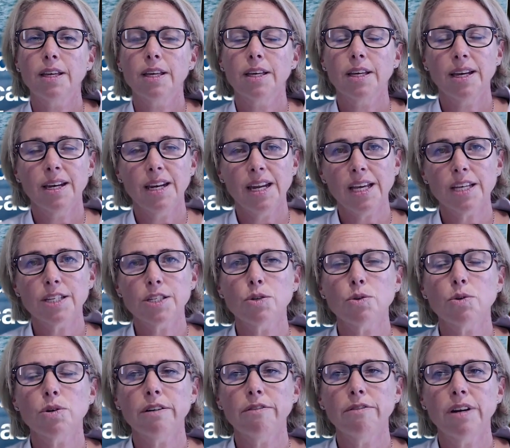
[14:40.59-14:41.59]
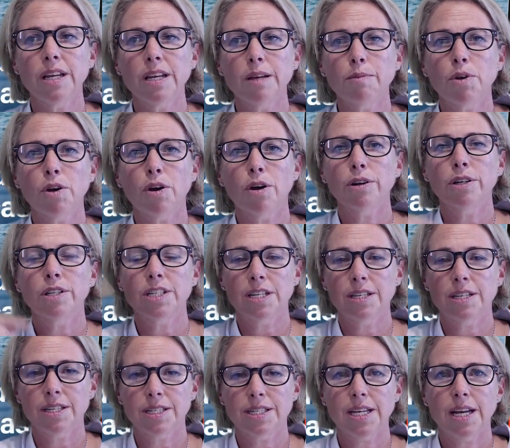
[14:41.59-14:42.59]
connects your Iridium GO to
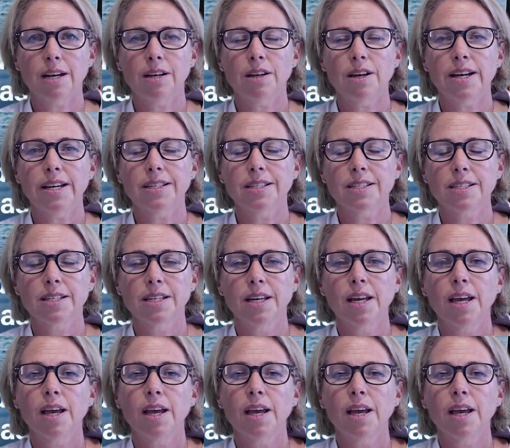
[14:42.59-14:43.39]
the satellites.